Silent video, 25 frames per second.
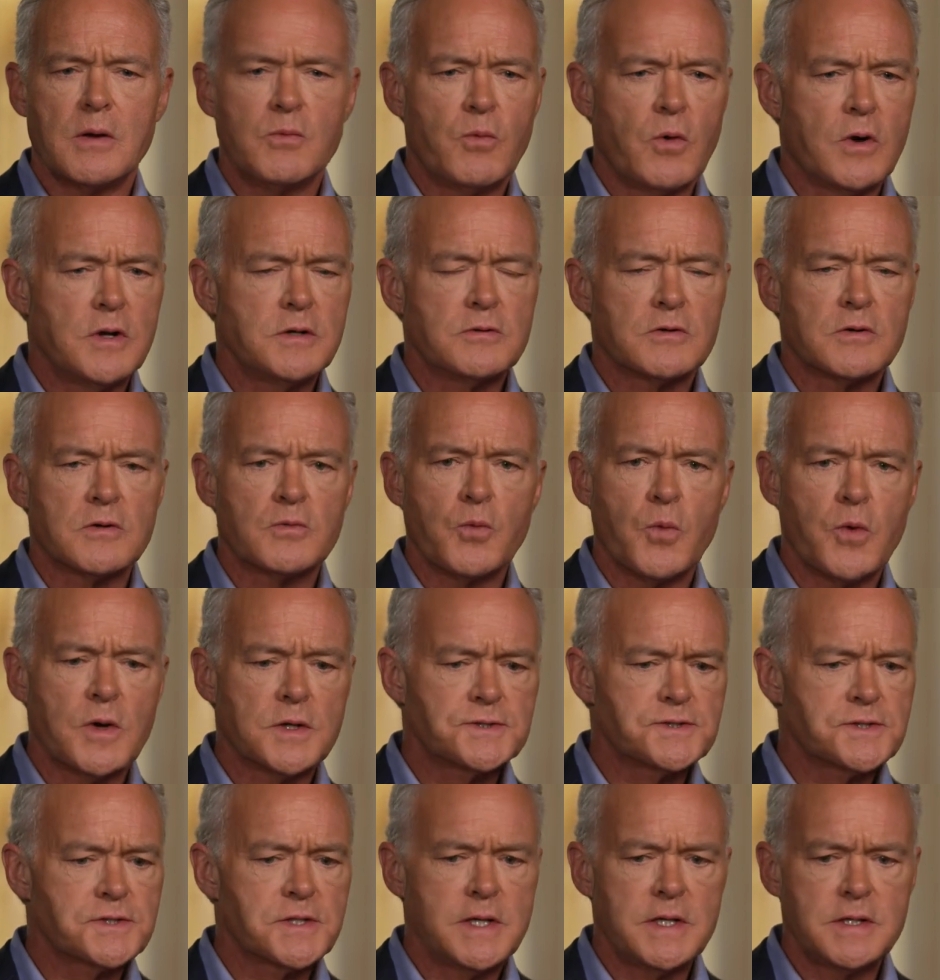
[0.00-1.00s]
I wonder,
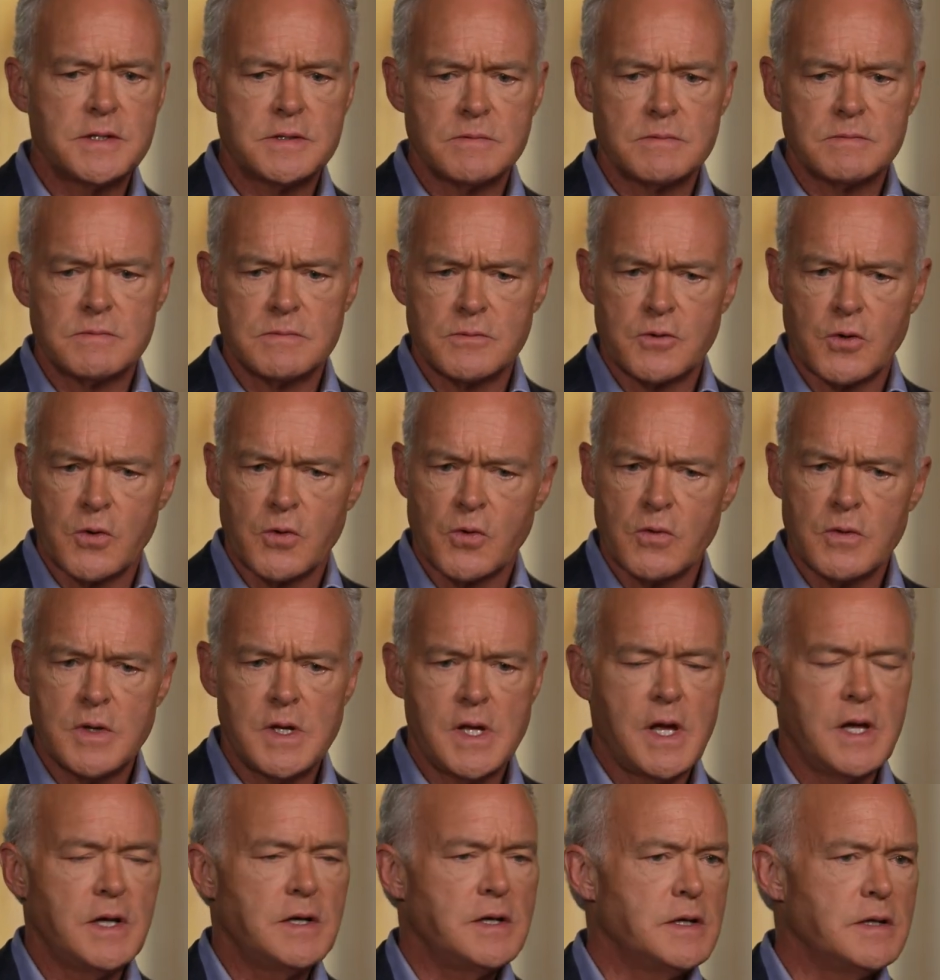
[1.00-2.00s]
was it
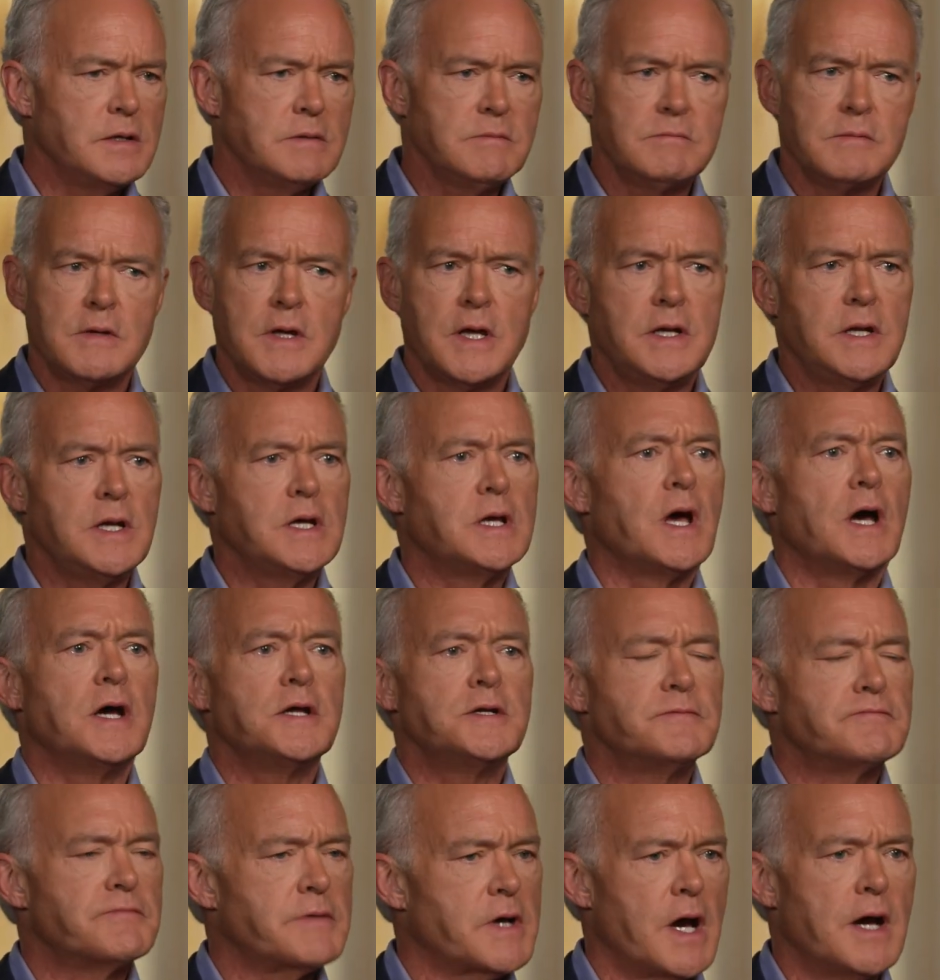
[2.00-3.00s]
creating any
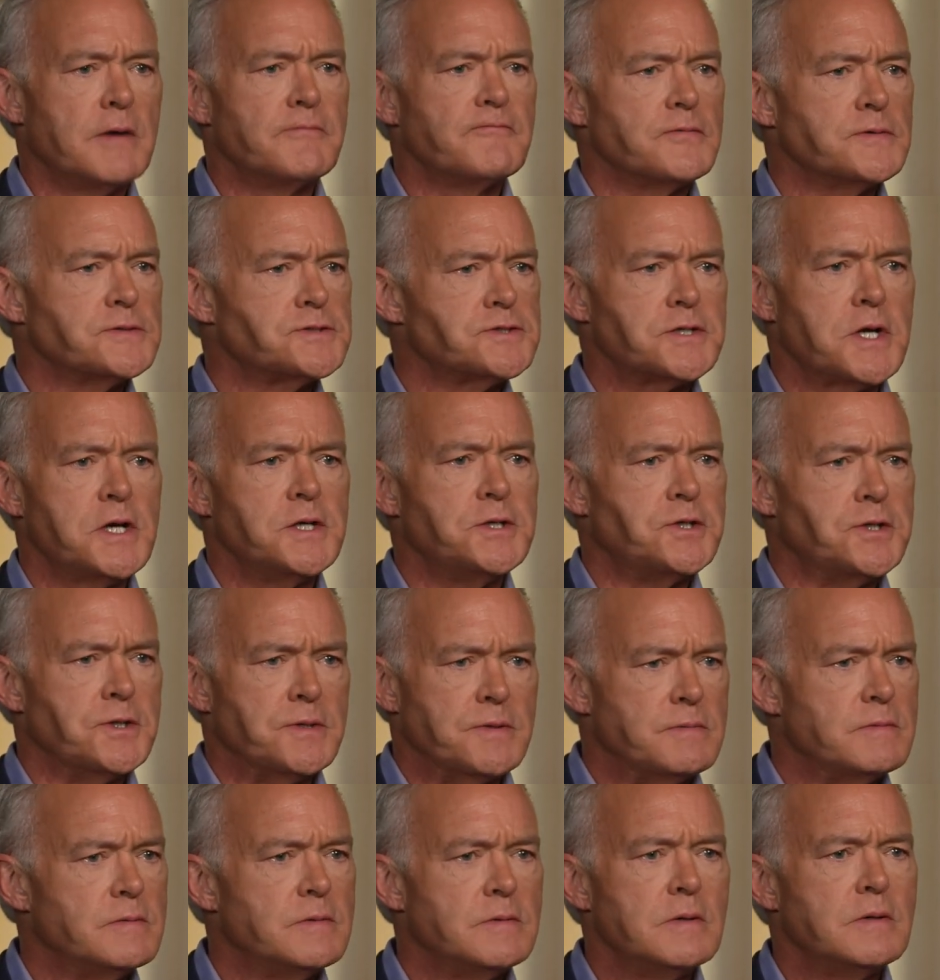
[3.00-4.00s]
kind of
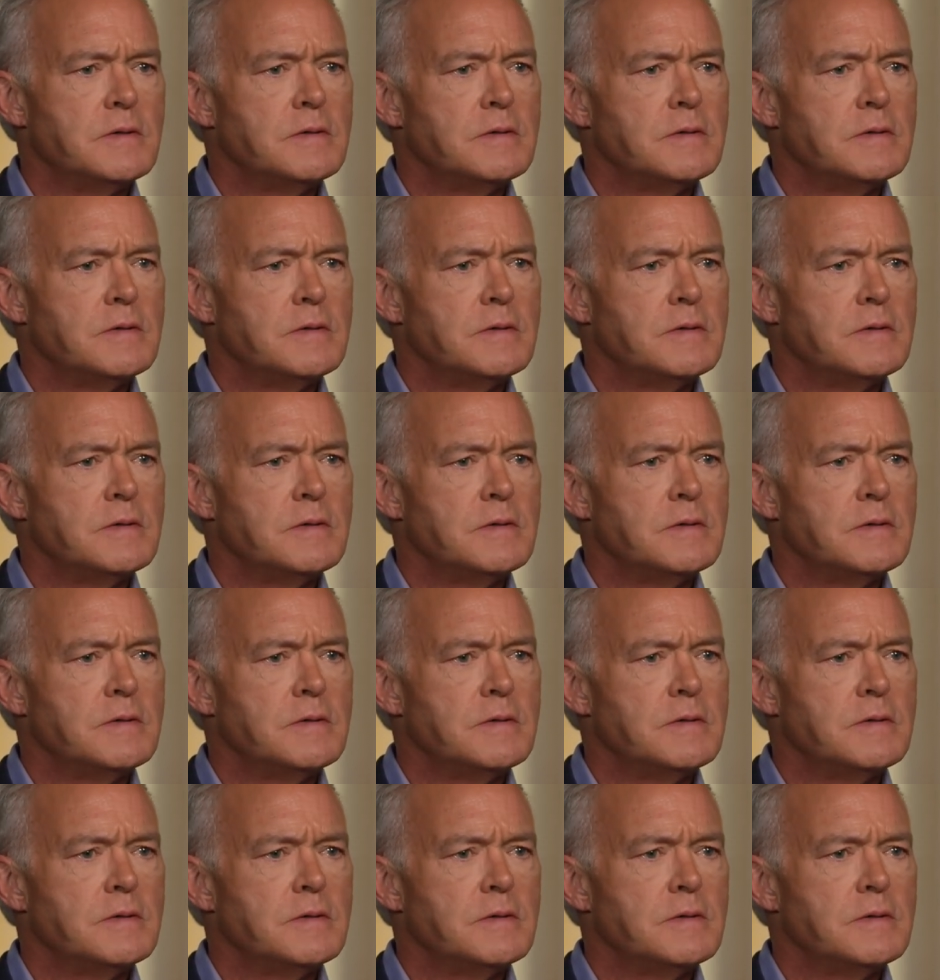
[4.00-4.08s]
conversation